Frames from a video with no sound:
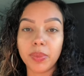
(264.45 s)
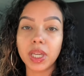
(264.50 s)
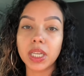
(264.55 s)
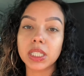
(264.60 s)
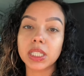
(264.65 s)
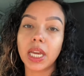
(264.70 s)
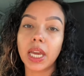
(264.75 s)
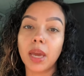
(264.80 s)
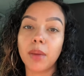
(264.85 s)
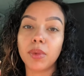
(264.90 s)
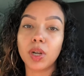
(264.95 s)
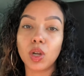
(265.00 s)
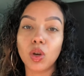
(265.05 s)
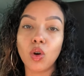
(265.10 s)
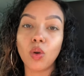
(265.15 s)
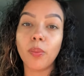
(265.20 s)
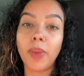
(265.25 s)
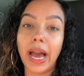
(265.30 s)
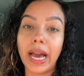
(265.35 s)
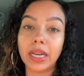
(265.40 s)
because I am gonna
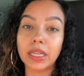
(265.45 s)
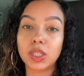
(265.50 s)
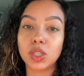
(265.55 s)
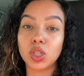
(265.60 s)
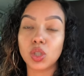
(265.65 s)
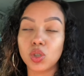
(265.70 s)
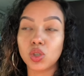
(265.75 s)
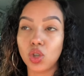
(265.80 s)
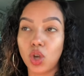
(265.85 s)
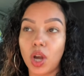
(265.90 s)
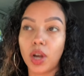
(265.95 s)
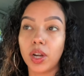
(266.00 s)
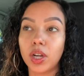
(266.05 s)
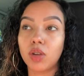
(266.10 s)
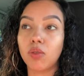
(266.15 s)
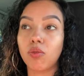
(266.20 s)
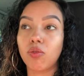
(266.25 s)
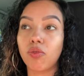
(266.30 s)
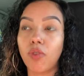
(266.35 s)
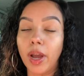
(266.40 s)
go back to
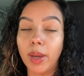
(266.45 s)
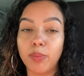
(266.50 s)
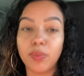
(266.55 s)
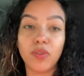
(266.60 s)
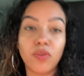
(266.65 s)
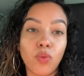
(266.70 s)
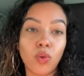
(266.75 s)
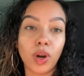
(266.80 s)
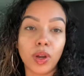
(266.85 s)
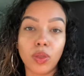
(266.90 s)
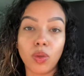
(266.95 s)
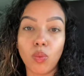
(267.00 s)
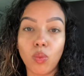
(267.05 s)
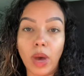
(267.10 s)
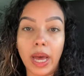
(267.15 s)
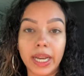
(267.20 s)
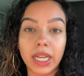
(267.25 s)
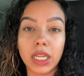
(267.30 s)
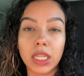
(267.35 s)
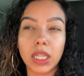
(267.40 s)
dark right before the
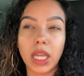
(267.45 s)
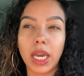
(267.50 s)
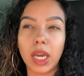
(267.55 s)
wedding,